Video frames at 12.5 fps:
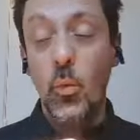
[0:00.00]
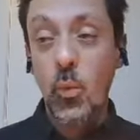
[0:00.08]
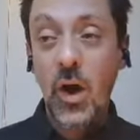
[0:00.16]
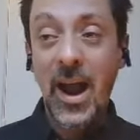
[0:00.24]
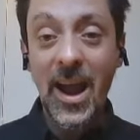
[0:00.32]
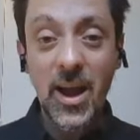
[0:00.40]

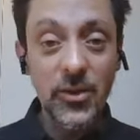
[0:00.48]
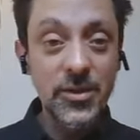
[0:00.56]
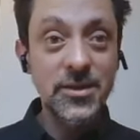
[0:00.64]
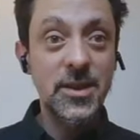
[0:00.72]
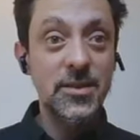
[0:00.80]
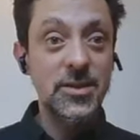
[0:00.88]
how
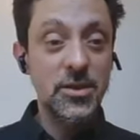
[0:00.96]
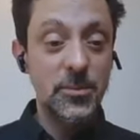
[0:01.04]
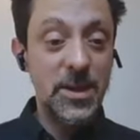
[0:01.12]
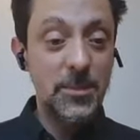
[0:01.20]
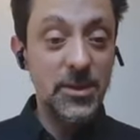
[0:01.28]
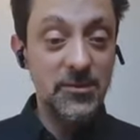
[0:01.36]
those two
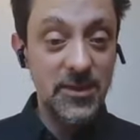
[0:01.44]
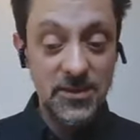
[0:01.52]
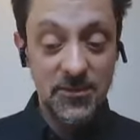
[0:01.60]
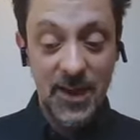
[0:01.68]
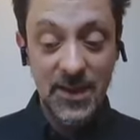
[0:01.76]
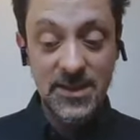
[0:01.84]
people are
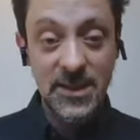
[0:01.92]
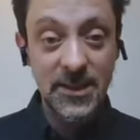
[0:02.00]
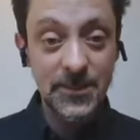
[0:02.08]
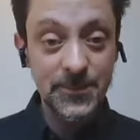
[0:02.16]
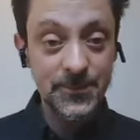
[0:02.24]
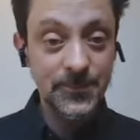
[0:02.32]

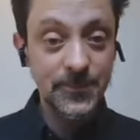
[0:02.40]
interacting.